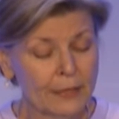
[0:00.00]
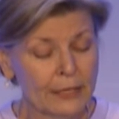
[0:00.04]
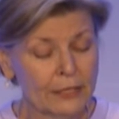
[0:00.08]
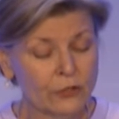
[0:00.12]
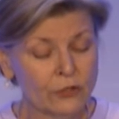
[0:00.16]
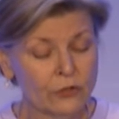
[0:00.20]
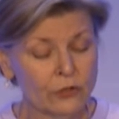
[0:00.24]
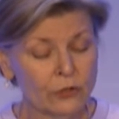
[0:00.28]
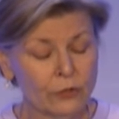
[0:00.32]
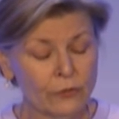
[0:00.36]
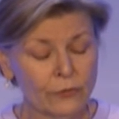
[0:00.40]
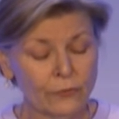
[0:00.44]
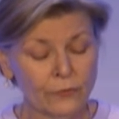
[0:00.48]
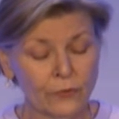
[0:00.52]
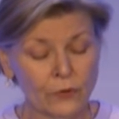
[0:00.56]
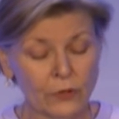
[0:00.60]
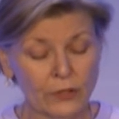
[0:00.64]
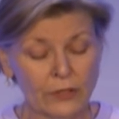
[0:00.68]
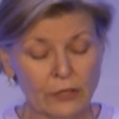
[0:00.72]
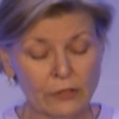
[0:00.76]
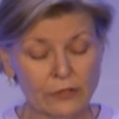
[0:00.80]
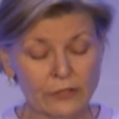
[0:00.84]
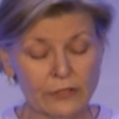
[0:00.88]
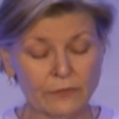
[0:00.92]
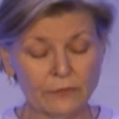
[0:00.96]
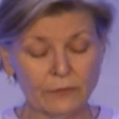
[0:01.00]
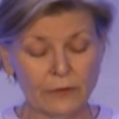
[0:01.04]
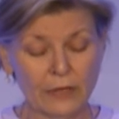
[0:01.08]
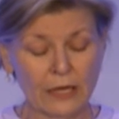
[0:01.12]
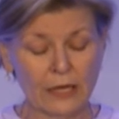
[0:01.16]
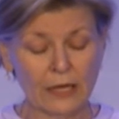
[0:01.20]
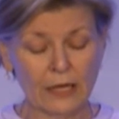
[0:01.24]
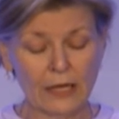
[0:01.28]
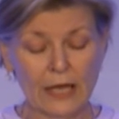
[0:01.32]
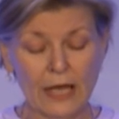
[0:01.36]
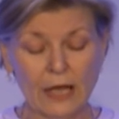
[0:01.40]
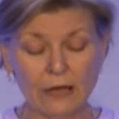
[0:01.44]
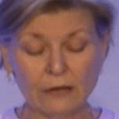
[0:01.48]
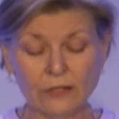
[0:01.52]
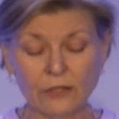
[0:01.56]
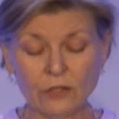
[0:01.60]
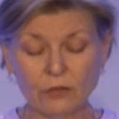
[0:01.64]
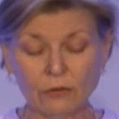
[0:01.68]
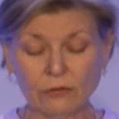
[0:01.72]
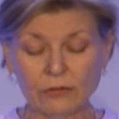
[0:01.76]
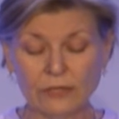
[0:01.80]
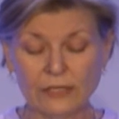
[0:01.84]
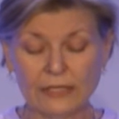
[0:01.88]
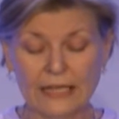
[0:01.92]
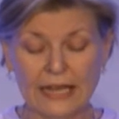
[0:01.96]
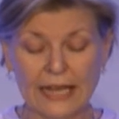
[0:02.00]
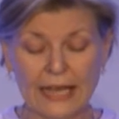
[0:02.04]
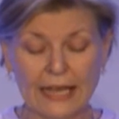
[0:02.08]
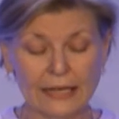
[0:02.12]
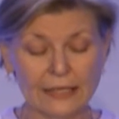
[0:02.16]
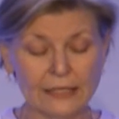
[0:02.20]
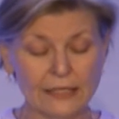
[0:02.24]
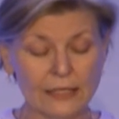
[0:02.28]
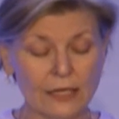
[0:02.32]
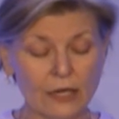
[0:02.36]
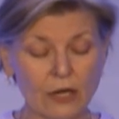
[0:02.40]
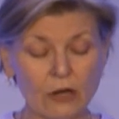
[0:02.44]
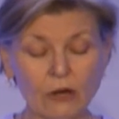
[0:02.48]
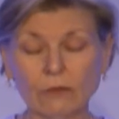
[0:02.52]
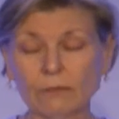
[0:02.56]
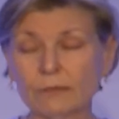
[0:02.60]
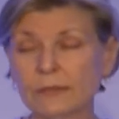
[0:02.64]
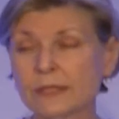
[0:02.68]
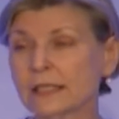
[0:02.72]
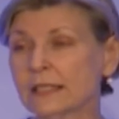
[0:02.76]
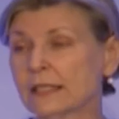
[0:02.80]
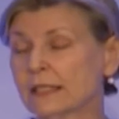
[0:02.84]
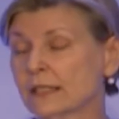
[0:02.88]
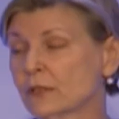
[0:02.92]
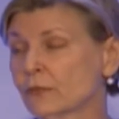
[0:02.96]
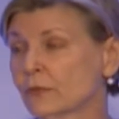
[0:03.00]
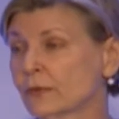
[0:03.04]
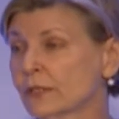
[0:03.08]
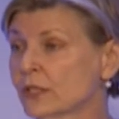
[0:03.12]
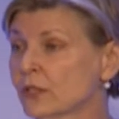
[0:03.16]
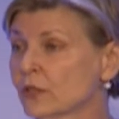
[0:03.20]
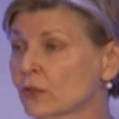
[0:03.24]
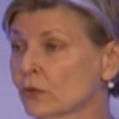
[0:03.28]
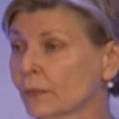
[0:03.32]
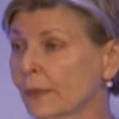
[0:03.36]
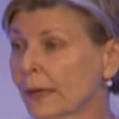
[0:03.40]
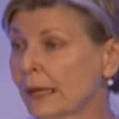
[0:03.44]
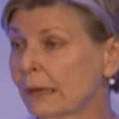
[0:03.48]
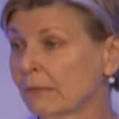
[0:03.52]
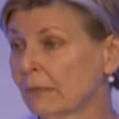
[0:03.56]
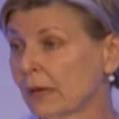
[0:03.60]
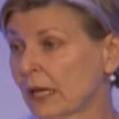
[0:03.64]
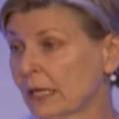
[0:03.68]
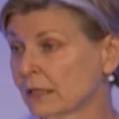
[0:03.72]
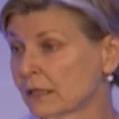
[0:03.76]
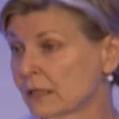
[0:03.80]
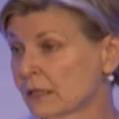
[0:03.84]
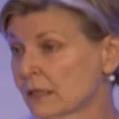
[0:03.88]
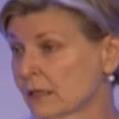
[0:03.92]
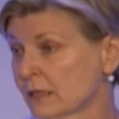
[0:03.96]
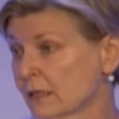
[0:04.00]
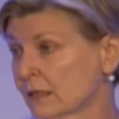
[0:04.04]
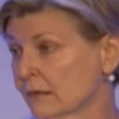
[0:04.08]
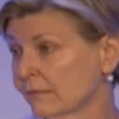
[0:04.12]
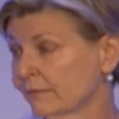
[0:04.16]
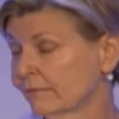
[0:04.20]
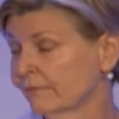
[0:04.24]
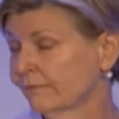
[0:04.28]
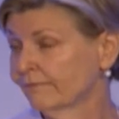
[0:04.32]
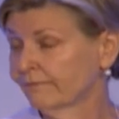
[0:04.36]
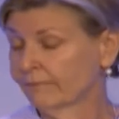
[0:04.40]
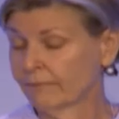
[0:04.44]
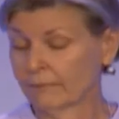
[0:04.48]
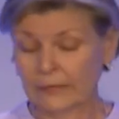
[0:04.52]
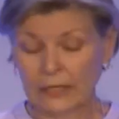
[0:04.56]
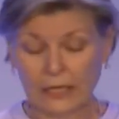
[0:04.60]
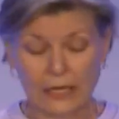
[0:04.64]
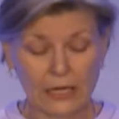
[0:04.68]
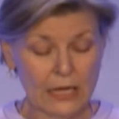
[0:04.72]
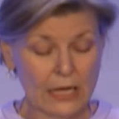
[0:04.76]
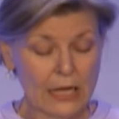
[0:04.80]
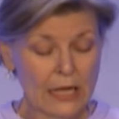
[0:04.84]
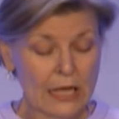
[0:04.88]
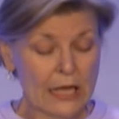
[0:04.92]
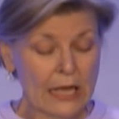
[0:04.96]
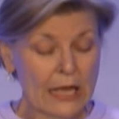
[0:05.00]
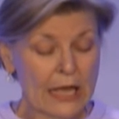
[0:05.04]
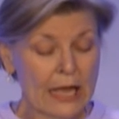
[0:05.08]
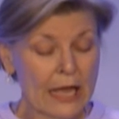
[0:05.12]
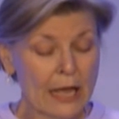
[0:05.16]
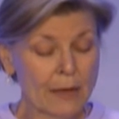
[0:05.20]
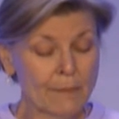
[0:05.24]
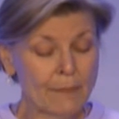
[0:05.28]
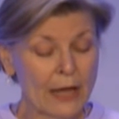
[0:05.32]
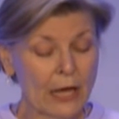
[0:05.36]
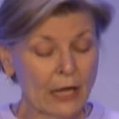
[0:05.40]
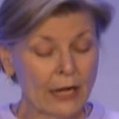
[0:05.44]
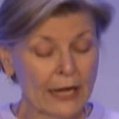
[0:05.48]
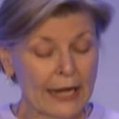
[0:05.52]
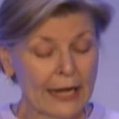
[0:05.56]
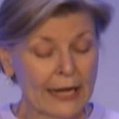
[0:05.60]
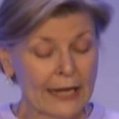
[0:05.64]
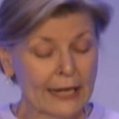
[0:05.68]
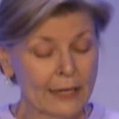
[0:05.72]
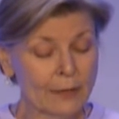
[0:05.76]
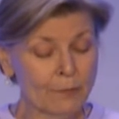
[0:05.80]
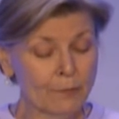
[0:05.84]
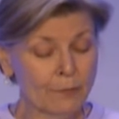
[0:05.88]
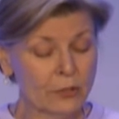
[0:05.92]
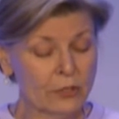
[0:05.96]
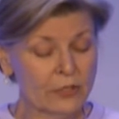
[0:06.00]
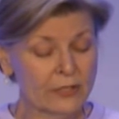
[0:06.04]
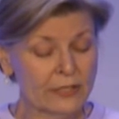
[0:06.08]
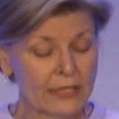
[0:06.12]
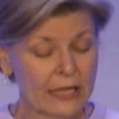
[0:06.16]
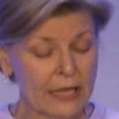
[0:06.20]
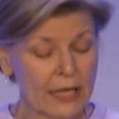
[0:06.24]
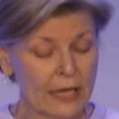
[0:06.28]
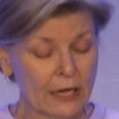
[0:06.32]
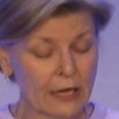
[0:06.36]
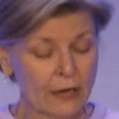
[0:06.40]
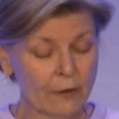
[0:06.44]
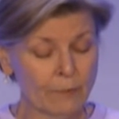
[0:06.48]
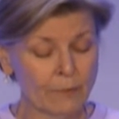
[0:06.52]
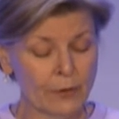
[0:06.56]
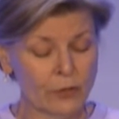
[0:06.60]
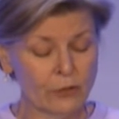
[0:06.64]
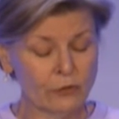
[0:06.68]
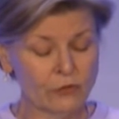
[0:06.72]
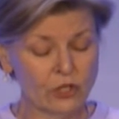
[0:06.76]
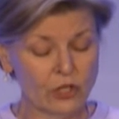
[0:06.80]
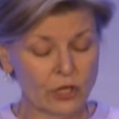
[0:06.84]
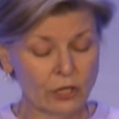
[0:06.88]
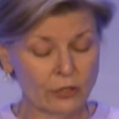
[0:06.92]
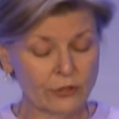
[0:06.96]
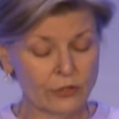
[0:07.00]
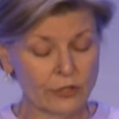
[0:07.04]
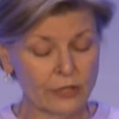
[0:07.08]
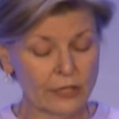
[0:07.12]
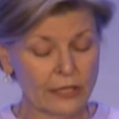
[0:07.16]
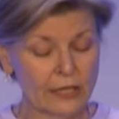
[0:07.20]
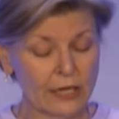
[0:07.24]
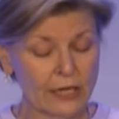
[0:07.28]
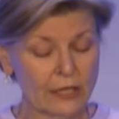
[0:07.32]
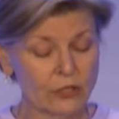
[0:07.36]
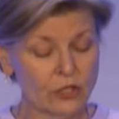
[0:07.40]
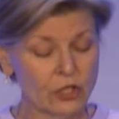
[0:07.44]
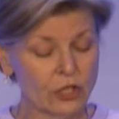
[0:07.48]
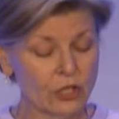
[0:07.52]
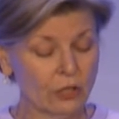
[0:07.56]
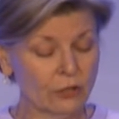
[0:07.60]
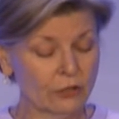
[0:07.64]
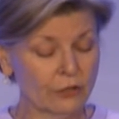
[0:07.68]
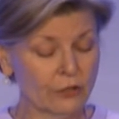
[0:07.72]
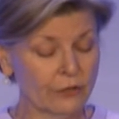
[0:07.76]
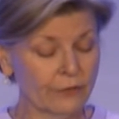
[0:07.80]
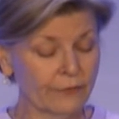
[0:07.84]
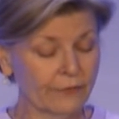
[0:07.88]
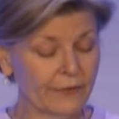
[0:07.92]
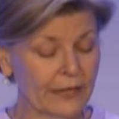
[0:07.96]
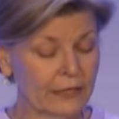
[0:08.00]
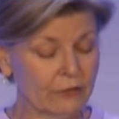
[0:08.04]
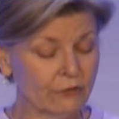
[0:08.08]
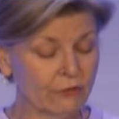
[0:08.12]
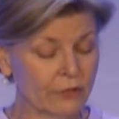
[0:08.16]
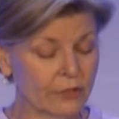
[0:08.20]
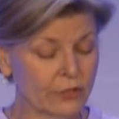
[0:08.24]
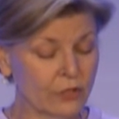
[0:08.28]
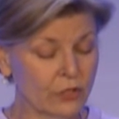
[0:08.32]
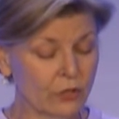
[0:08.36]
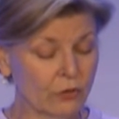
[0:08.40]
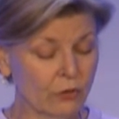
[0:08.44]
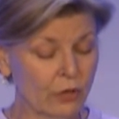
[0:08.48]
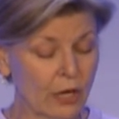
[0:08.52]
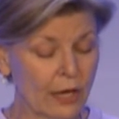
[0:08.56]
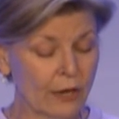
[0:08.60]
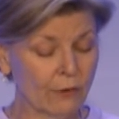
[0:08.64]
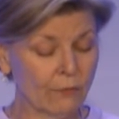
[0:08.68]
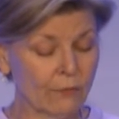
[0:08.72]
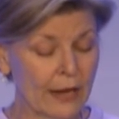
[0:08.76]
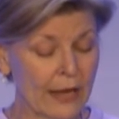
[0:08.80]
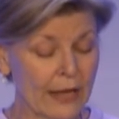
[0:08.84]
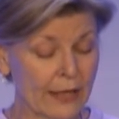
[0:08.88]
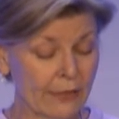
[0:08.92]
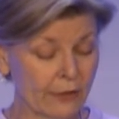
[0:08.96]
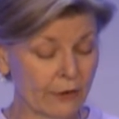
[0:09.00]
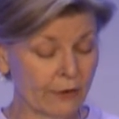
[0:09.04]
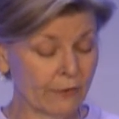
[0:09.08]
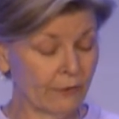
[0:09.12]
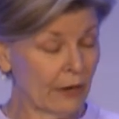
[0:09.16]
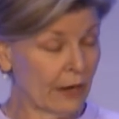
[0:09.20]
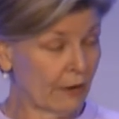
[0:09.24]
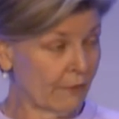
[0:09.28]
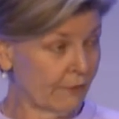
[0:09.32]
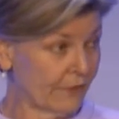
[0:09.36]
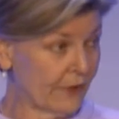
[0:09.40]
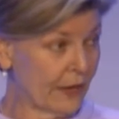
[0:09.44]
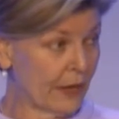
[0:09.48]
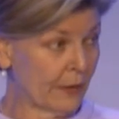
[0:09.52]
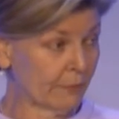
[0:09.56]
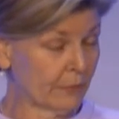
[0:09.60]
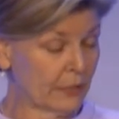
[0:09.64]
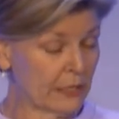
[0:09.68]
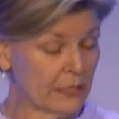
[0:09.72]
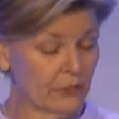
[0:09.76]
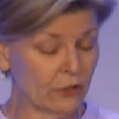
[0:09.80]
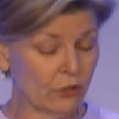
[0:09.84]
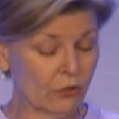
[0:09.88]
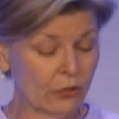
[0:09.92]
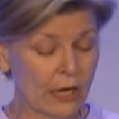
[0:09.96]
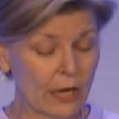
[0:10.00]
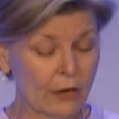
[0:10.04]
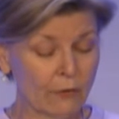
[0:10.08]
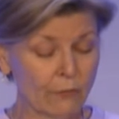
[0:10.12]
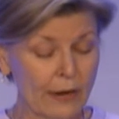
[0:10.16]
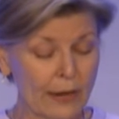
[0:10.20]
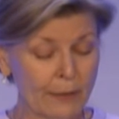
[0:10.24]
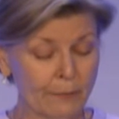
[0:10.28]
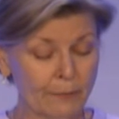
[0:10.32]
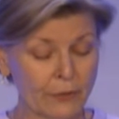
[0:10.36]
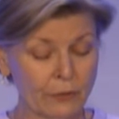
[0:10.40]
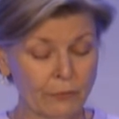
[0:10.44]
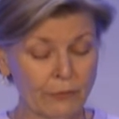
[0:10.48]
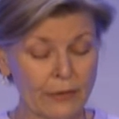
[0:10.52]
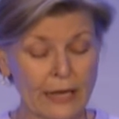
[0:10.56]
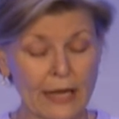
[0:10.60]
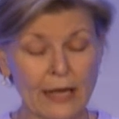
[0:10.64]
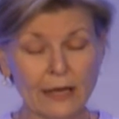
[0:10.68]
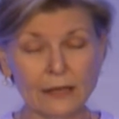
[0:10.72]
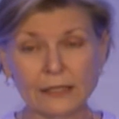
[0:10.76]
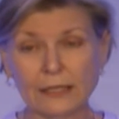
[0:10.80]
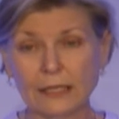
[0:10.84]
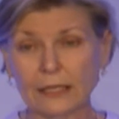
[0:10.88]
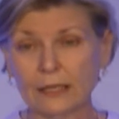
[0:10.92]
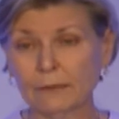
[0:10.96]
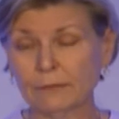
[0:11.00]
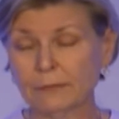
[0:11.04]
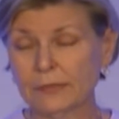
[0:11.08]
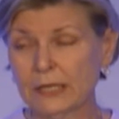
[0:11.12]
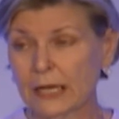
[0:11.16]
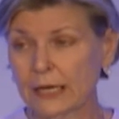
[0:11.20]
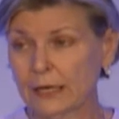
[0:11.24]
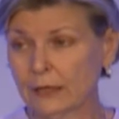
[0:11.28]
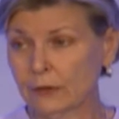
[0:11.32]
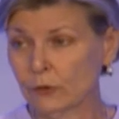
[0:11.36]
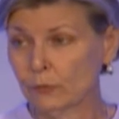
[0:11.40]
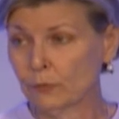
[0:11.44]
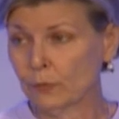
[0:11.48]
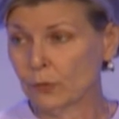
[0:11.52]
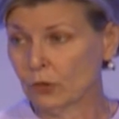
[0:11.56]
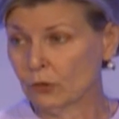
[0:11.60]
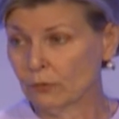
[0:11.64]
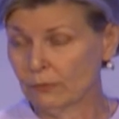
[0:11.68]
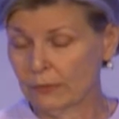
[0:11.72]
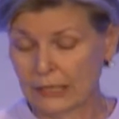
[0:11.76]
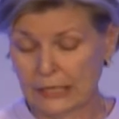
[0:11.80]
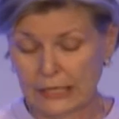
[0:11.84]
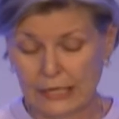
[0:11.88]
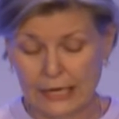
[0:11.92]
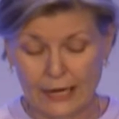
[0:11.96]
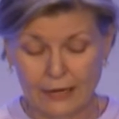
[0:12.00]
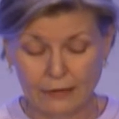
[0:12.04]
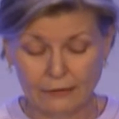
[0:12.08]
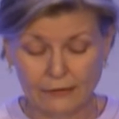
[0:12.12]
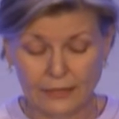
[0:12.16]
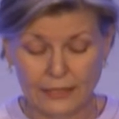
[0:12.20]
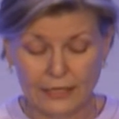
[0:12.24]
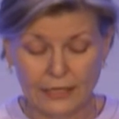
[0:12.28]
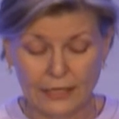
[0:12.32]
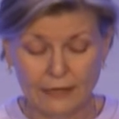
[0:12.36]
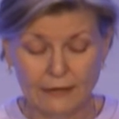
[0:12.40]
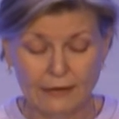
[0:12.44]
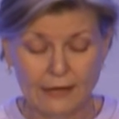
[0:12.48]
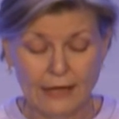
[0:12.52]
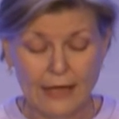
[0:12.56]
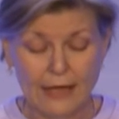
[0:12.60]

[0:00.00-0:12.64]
it took for those households to exit homelessness was 3 months. About 80% of both sheltered and unsheltered veterans and their families who got rapid rehousing obtained permanent housing.